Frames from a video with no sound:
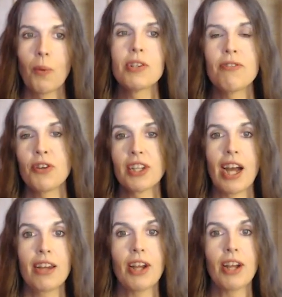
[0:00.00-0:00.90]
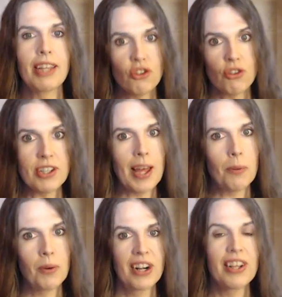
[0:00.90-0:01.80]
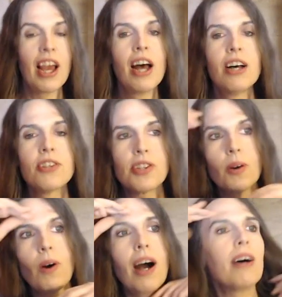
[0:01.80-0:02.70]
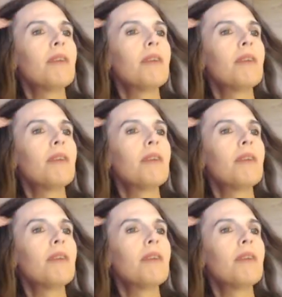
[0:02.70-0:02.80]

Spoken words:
Whereas if you're a guy, you kind of like stress that word. So